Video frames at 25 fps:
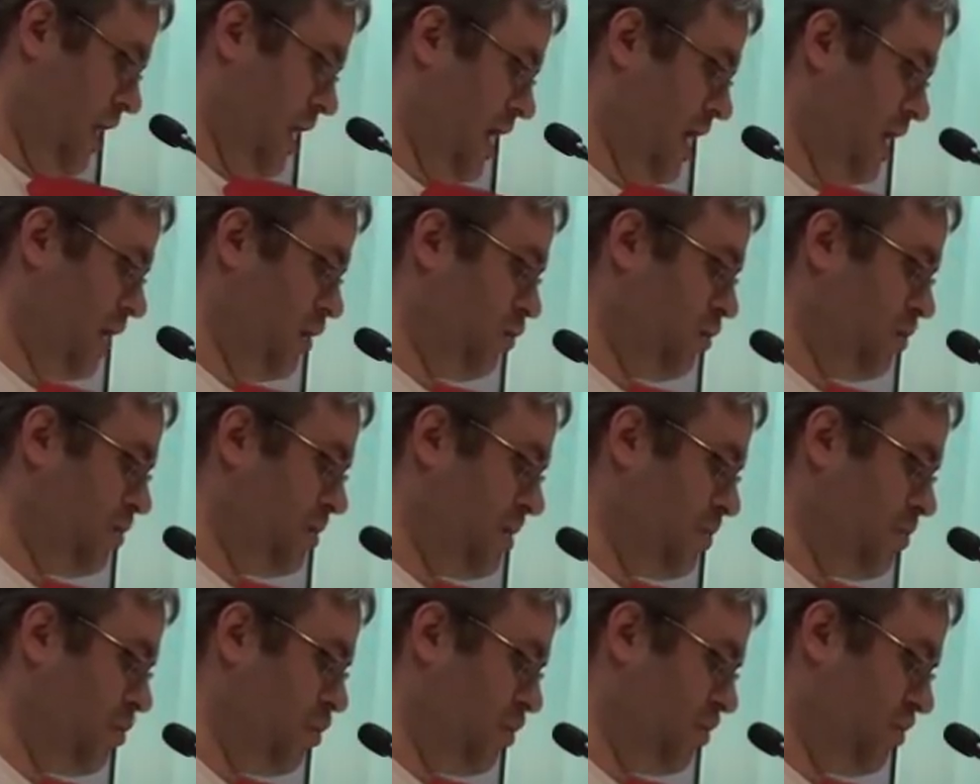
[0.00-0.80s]
And it will
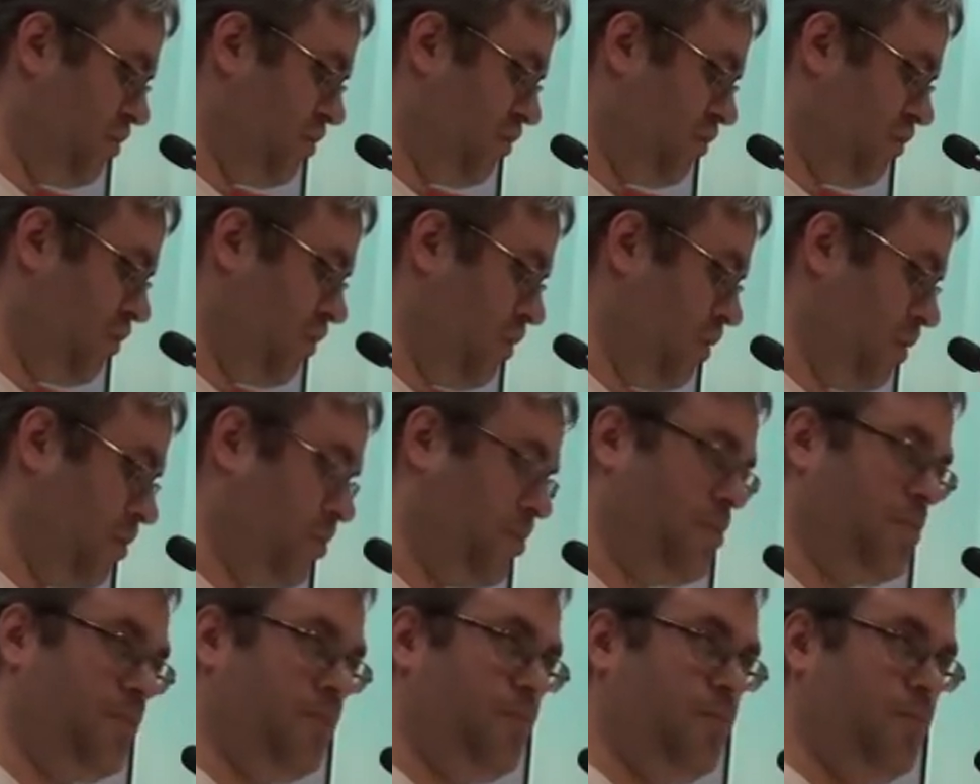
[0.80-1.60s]
be more so
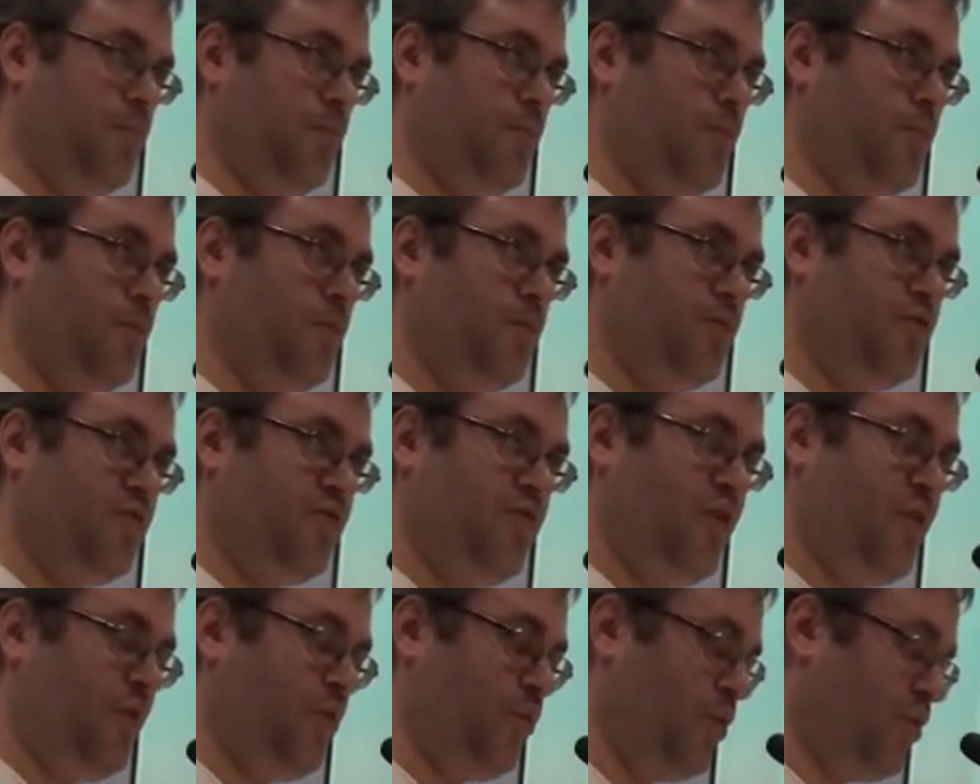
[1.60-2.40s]

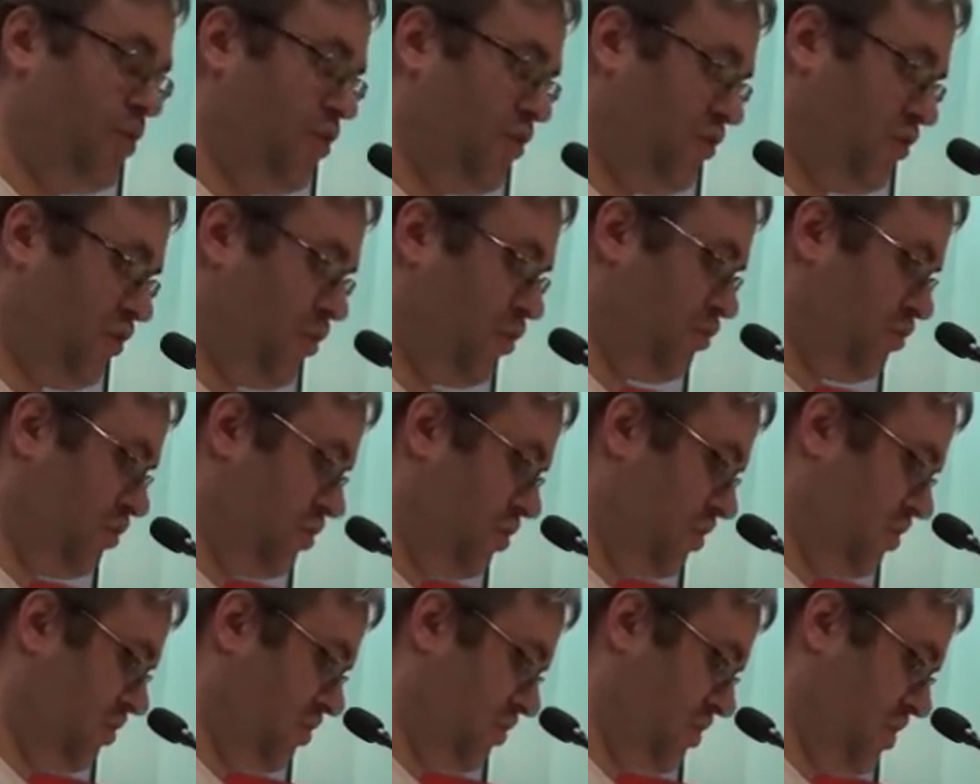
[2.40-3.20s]
with a
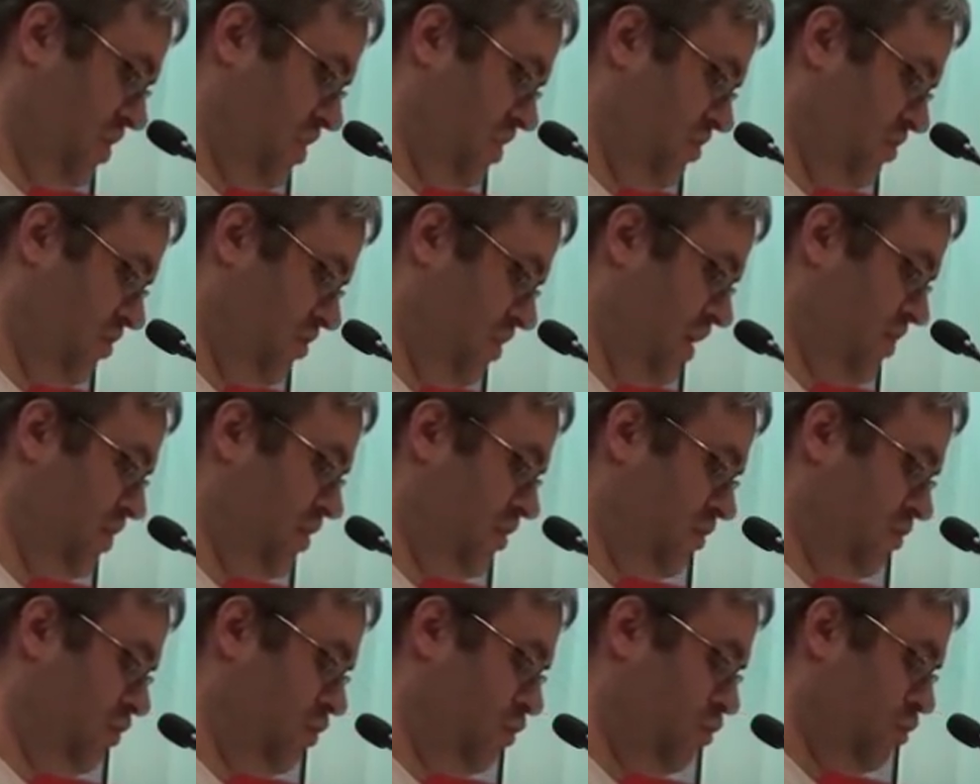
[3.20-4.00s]
socialist tinge.
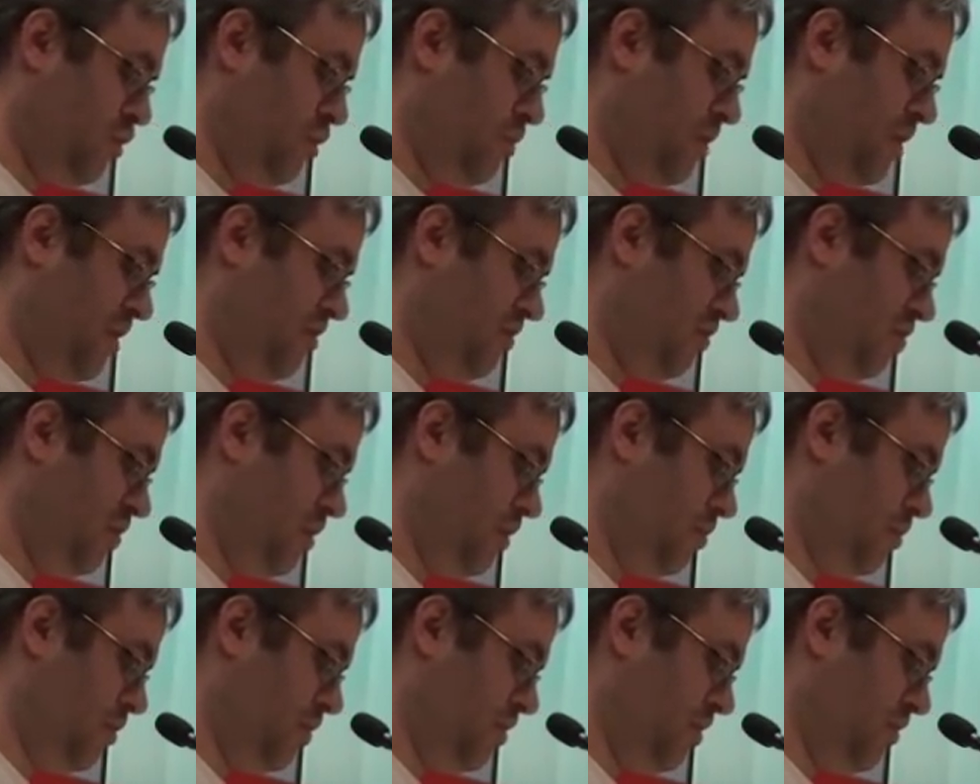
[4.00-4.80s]
And this new robust
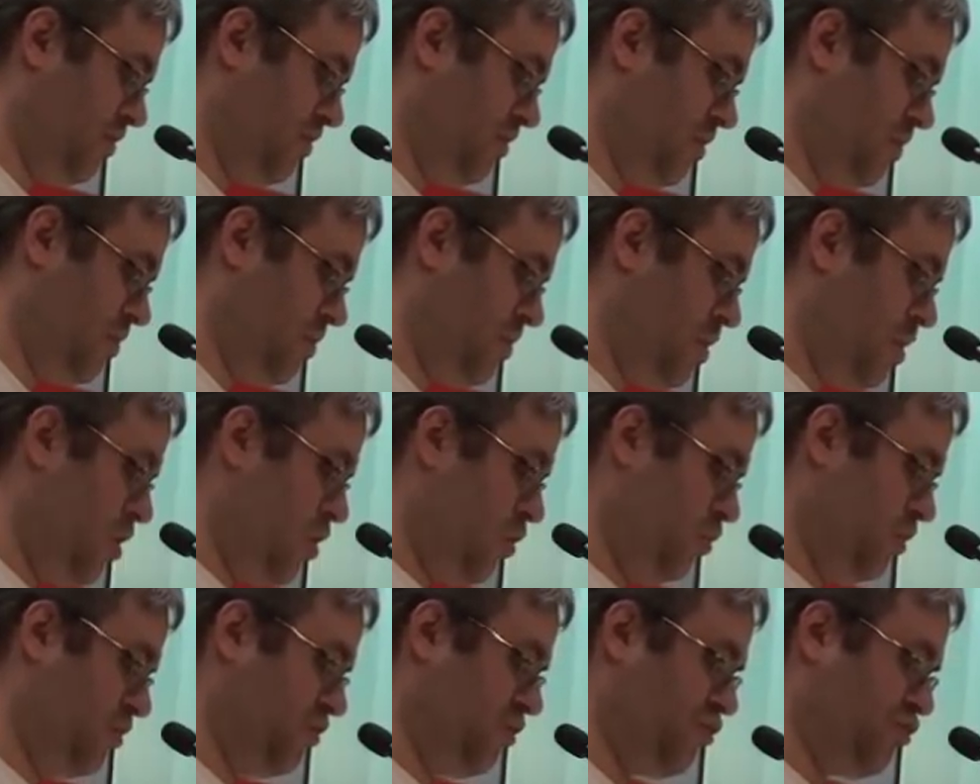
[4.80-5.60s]
liberalism
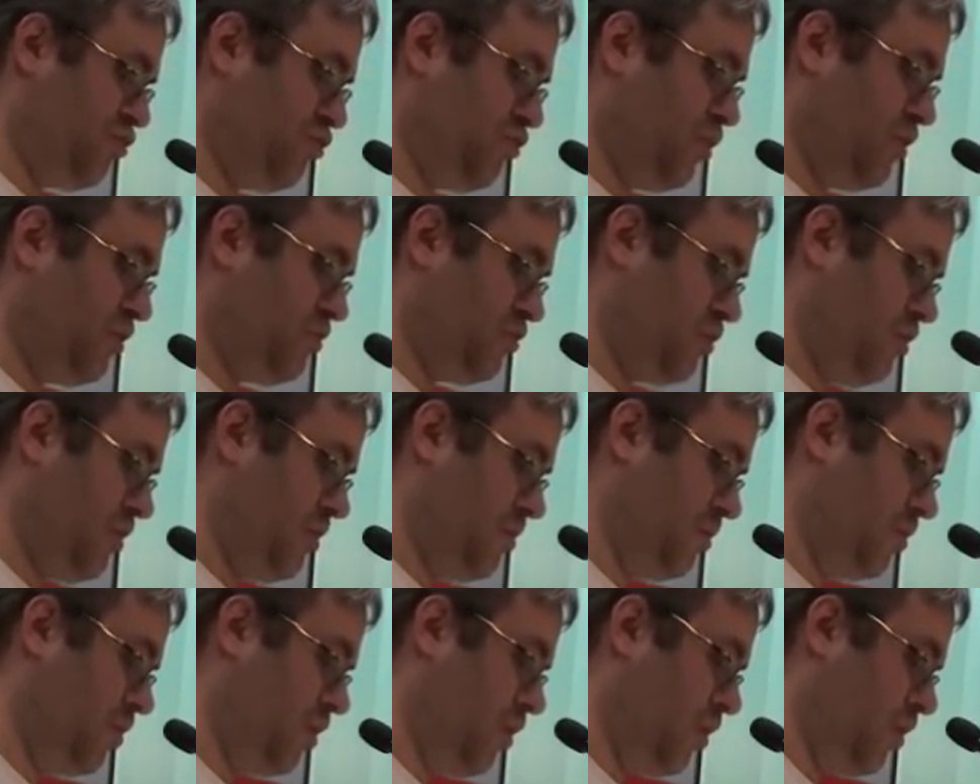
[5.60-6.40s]
was a
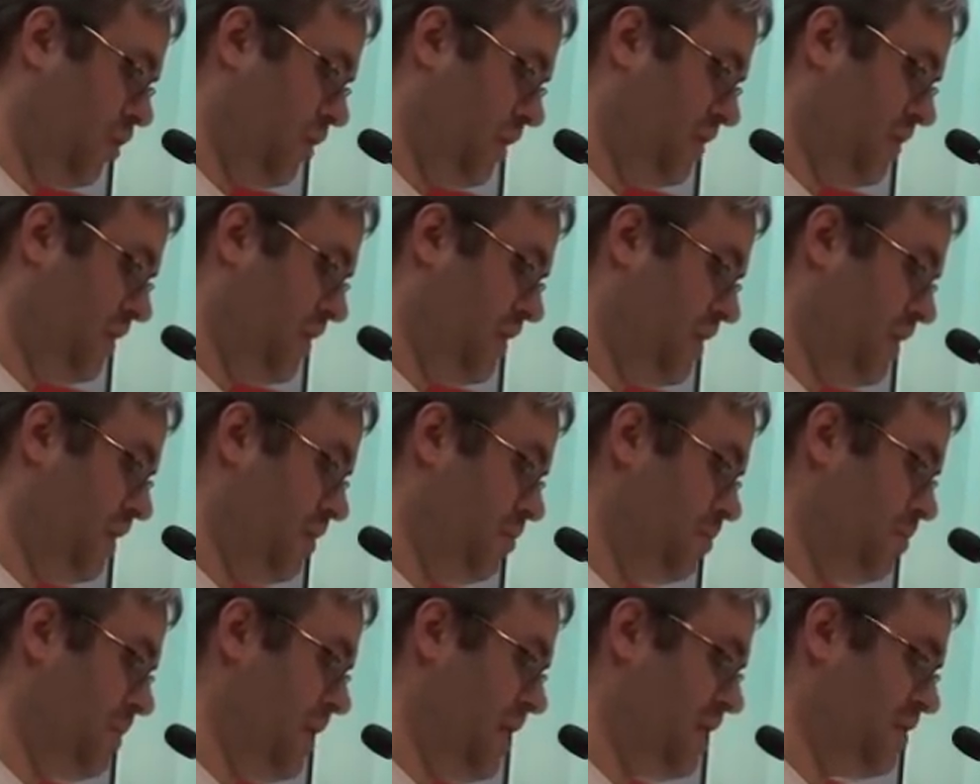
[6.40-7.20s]
short-term goal, and
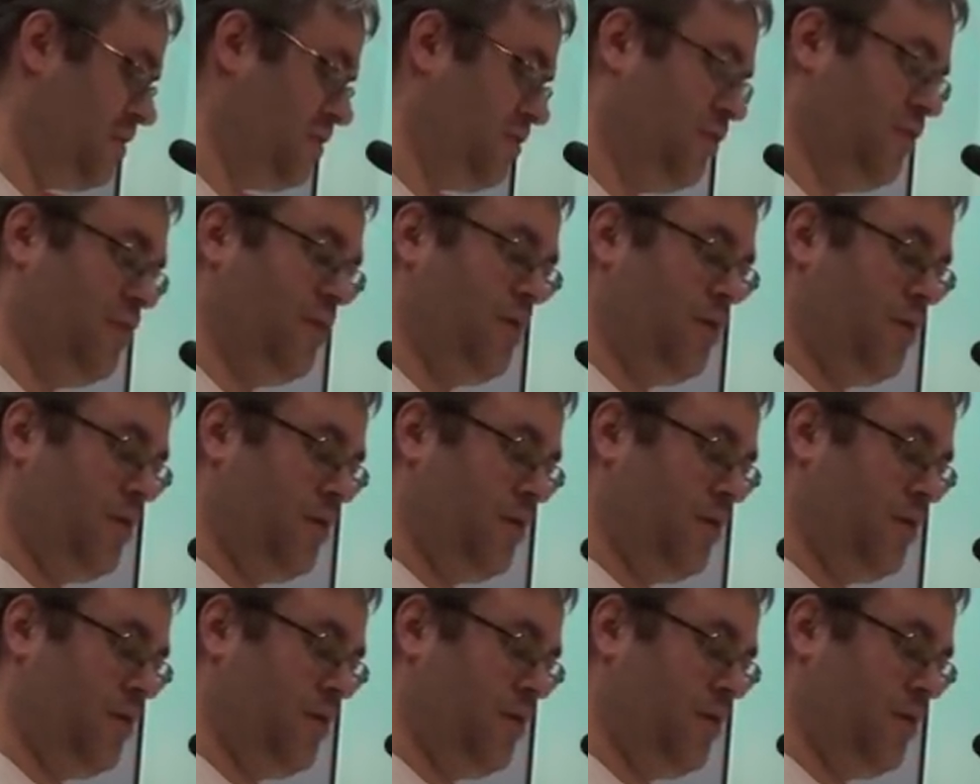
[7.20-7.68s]
that meant